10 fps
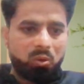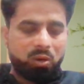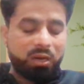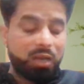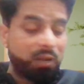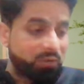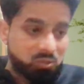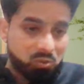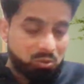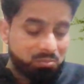or
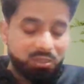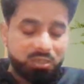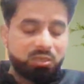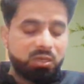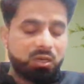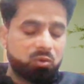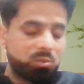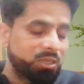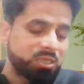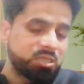effective
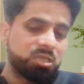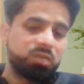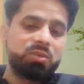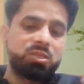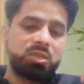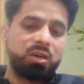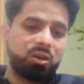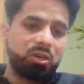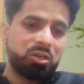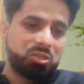communication, which I
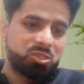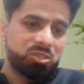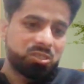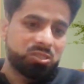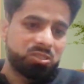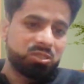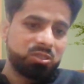already discussed.